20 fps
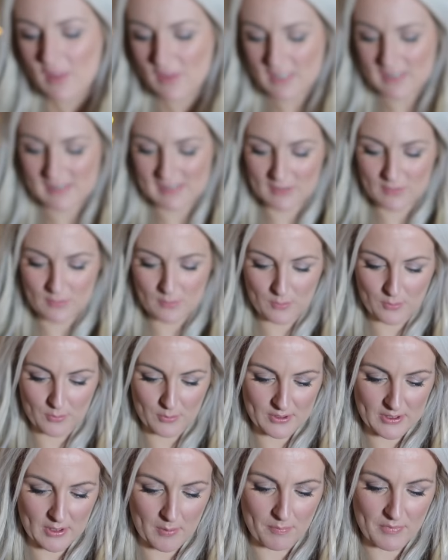This is
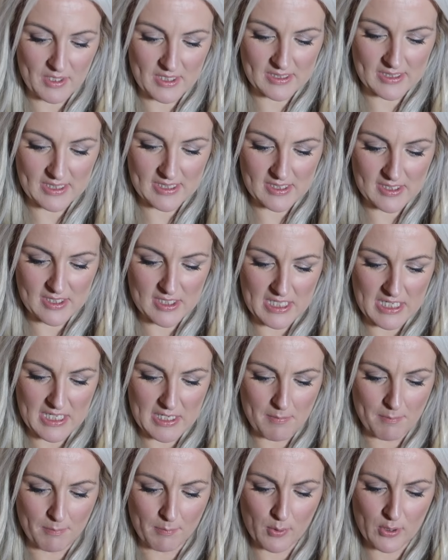awesome. This is
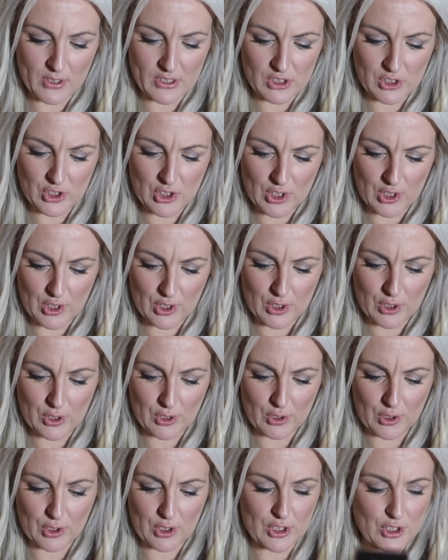the
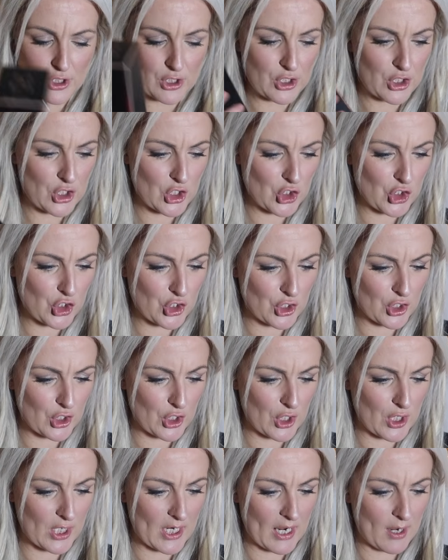moisture
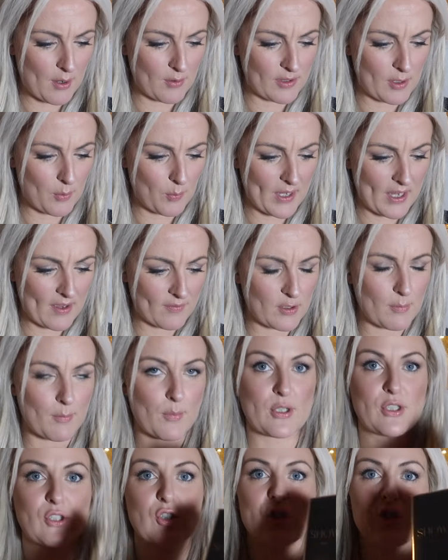conditioner, and then we have the
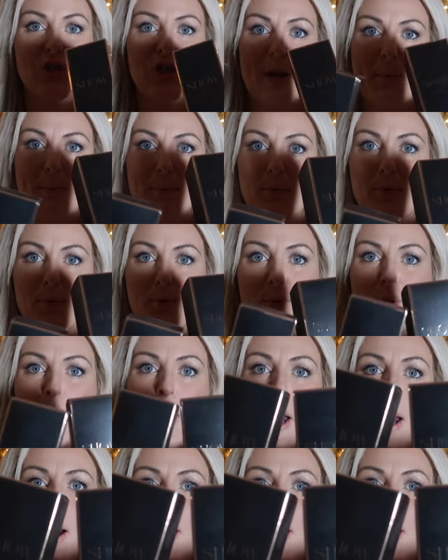moisture shampoo.